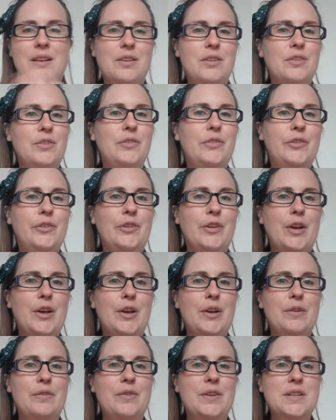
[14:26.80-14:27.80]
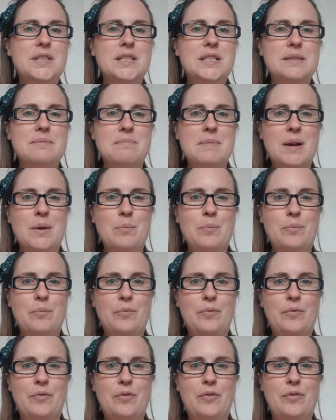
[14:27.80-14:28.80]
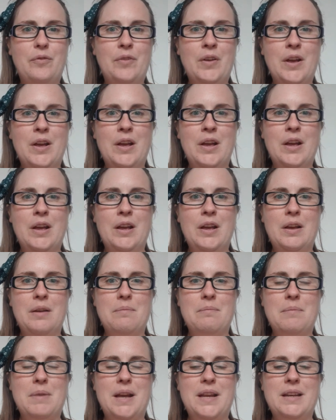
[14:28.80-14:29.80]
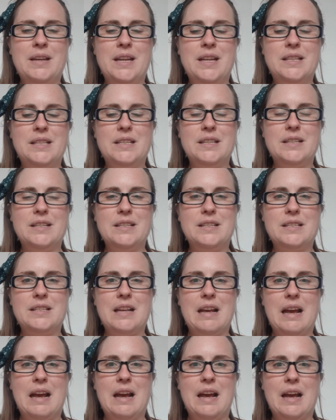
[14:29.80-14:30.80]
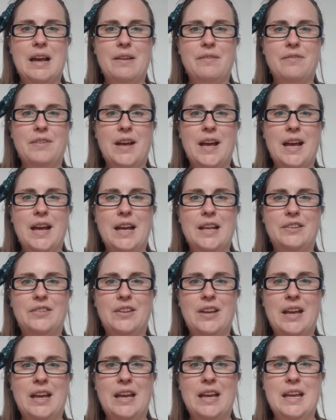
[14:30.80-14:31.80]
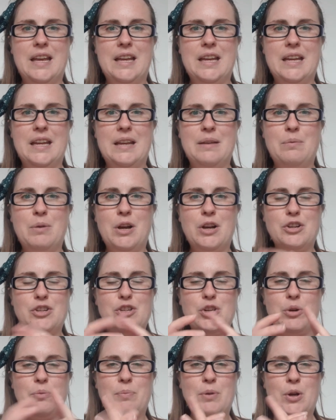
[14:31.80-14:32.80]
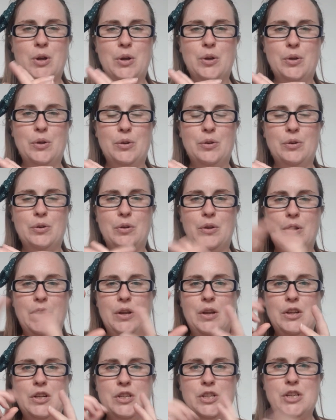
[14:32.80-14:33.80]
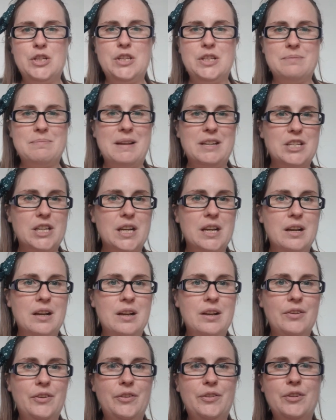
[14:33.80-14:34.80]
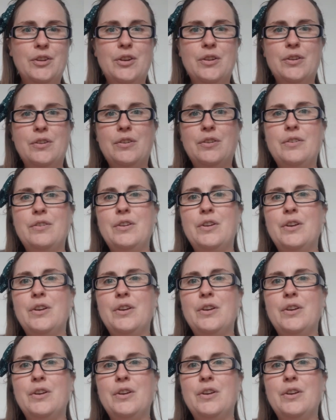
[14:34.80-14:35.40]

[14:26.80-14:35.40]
So this month my knitters have had a workshop on Judy's Magic Cast On.